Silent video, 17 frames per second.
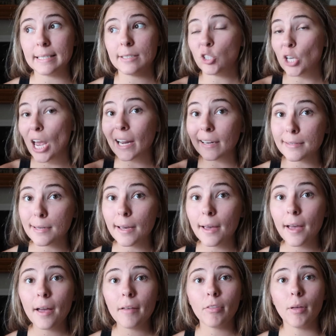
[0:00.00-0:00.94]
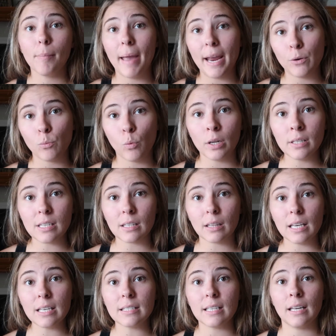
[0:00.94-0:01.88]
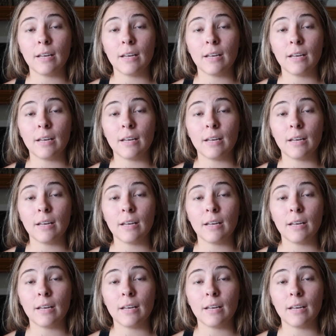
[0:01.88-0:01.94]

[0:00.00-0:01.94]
checked, the main ones at least.